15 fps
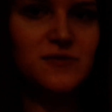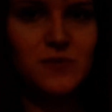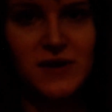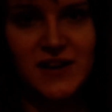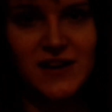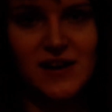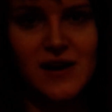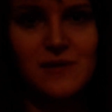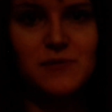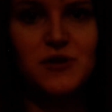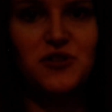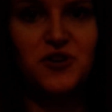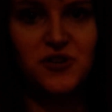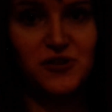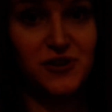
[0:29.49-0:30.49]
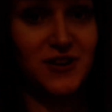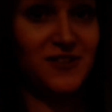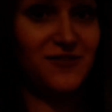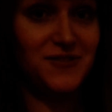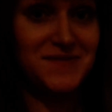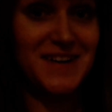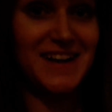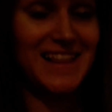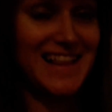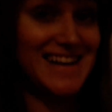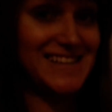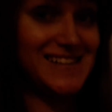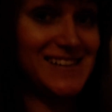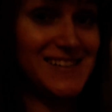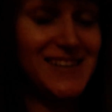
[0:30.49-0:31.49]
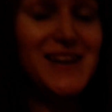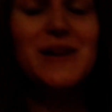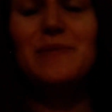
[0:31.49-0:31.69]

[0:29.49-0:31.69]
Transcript: waking up and not looking for my glasses,